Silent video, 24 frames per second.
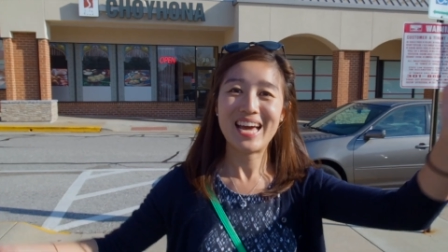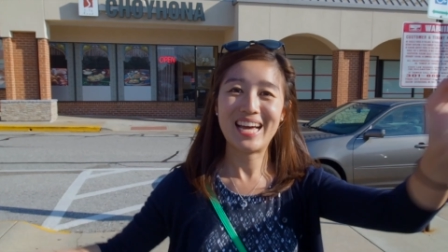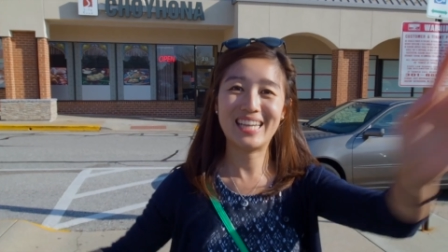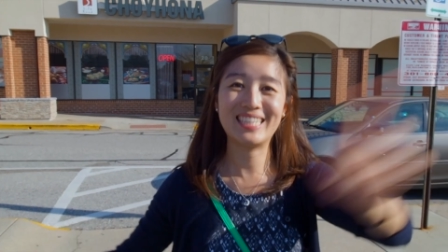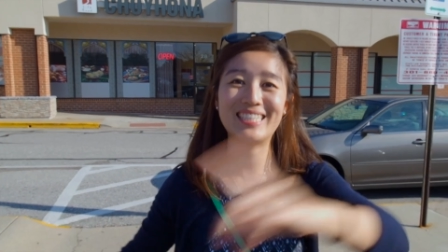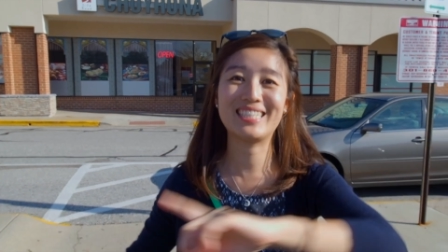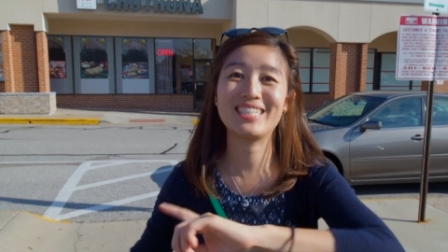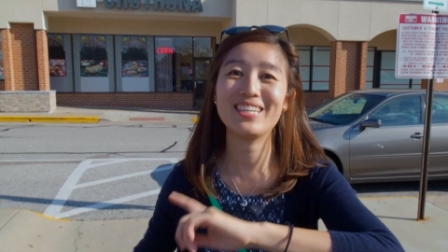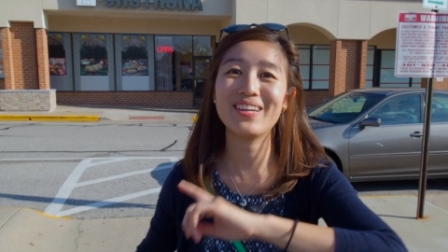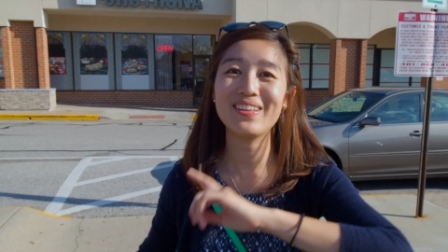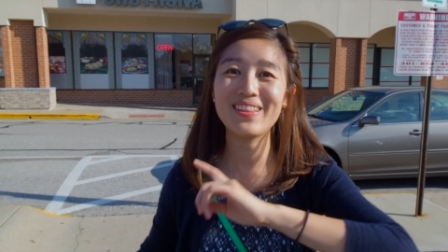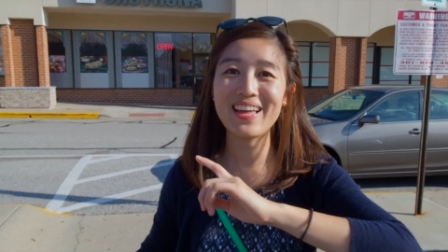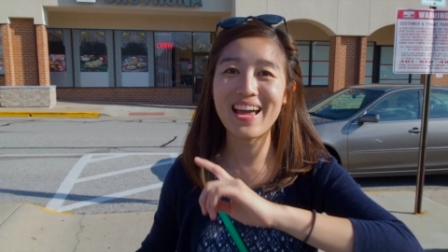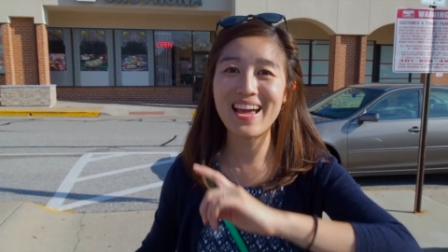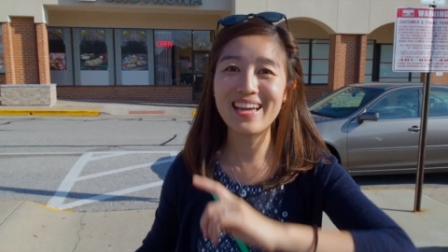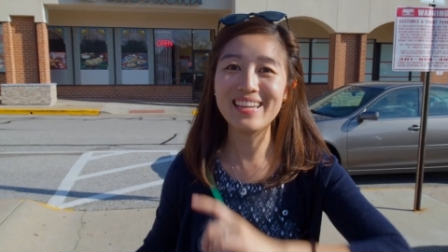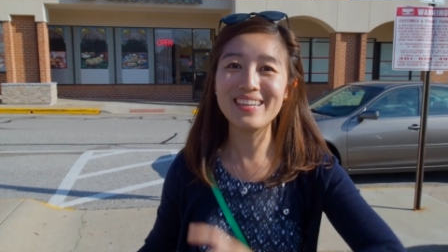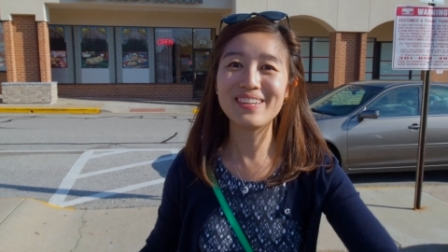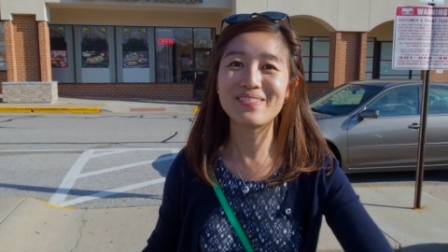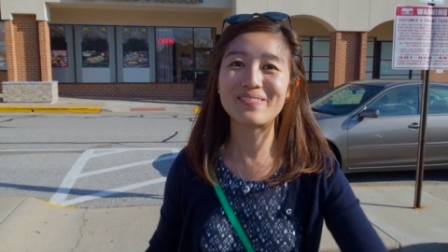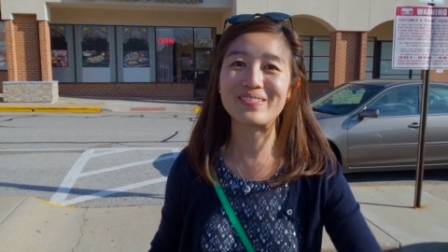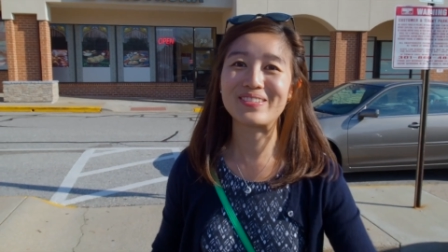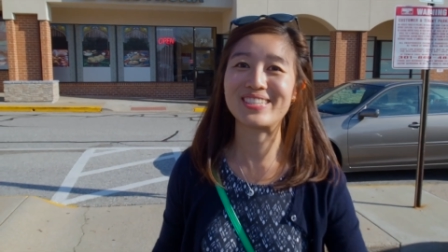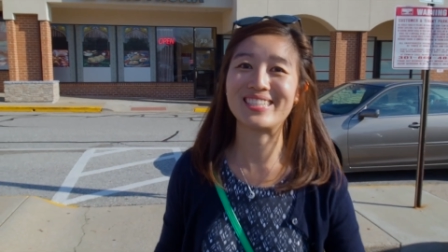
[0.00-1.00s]
Until
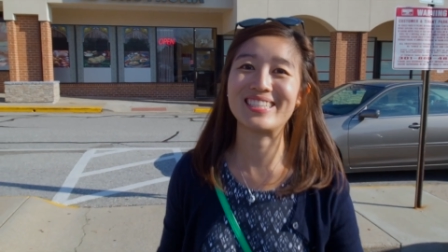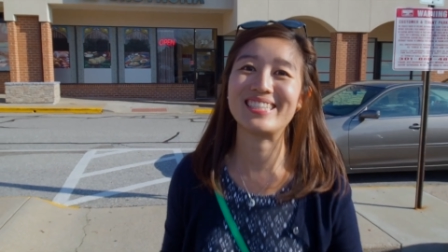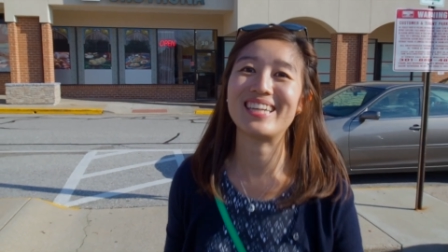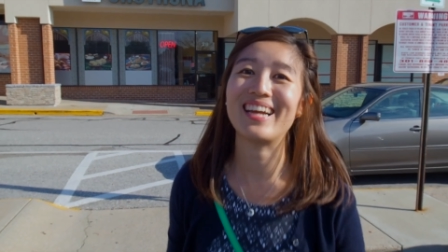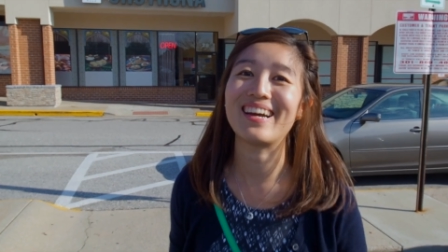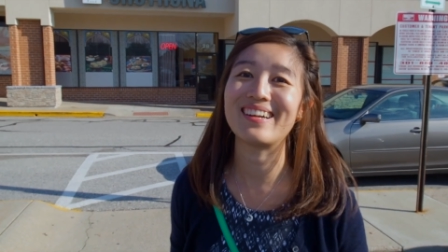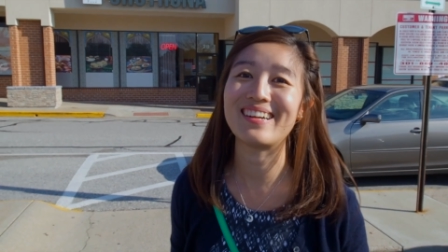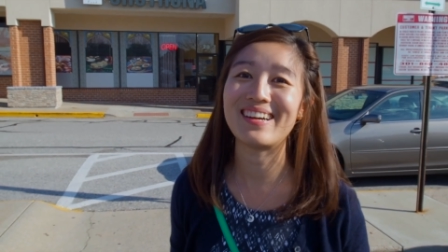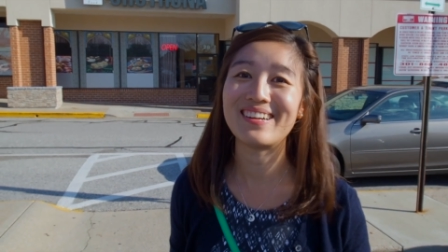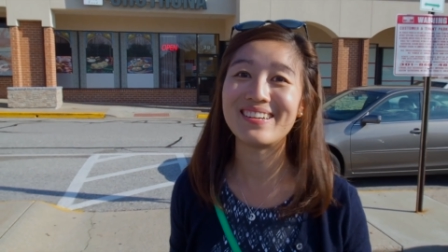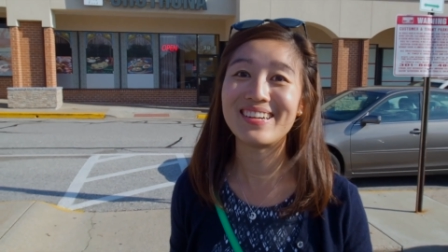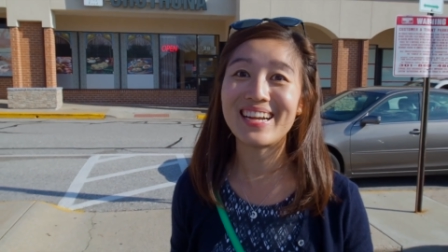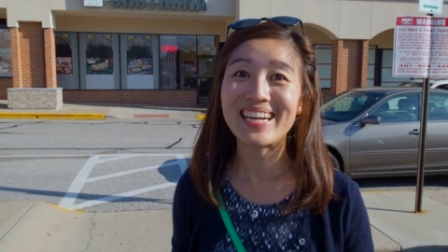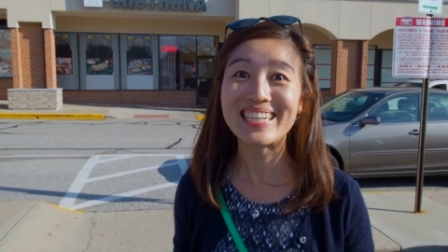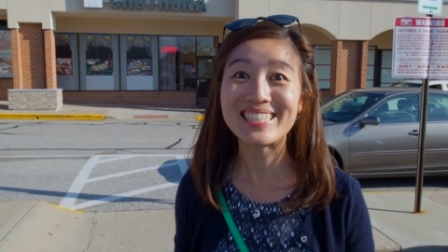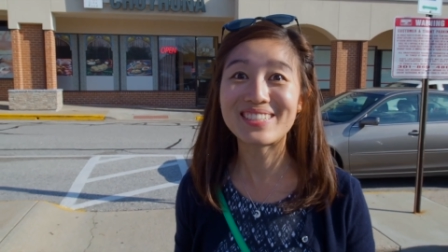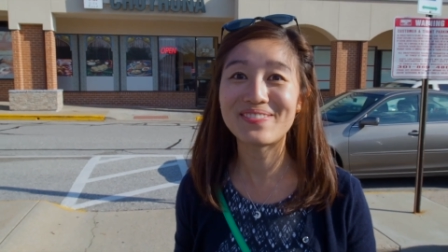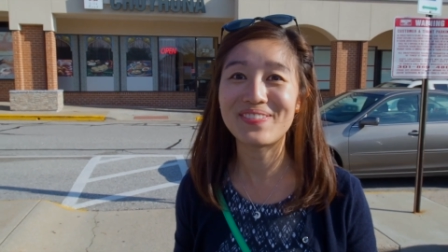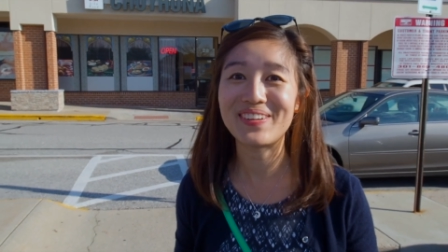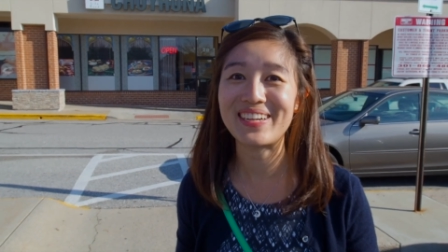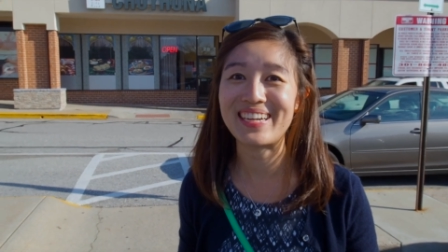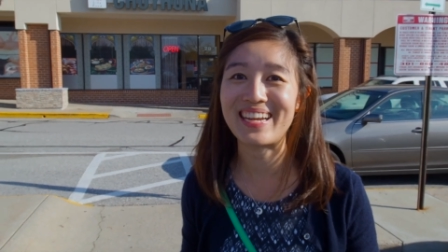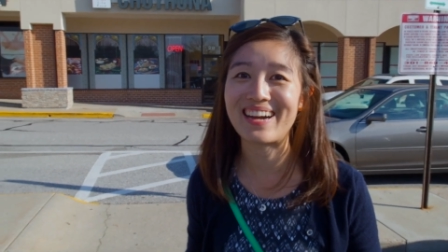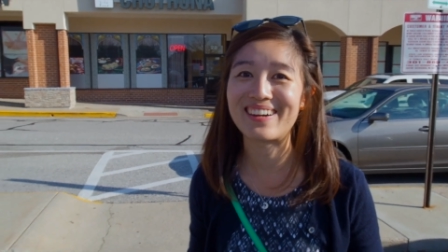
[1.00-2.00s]
then, we'll see you on our next
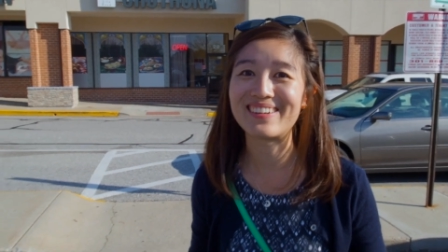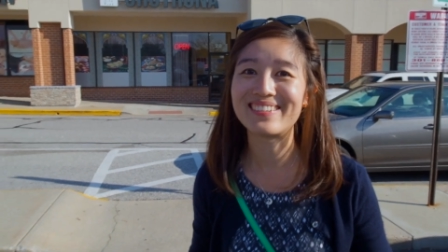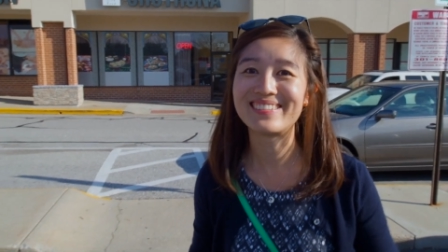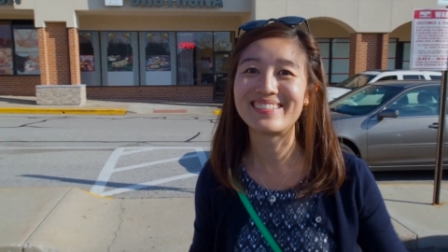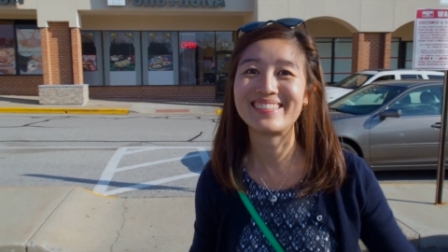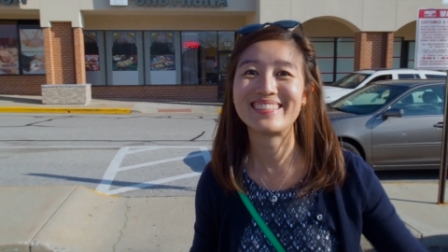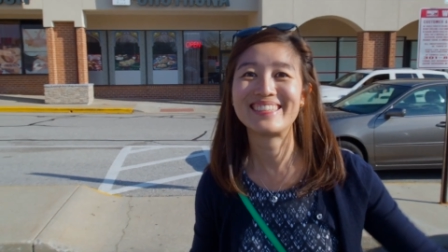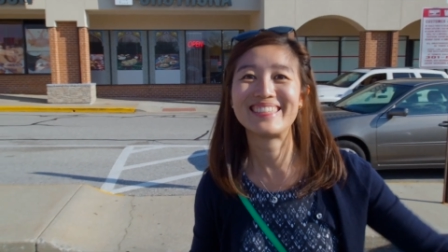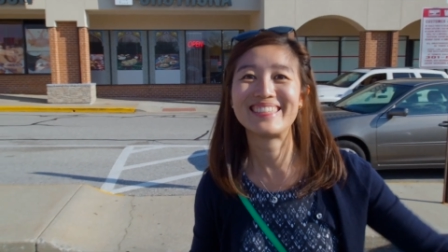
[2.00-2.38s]
video.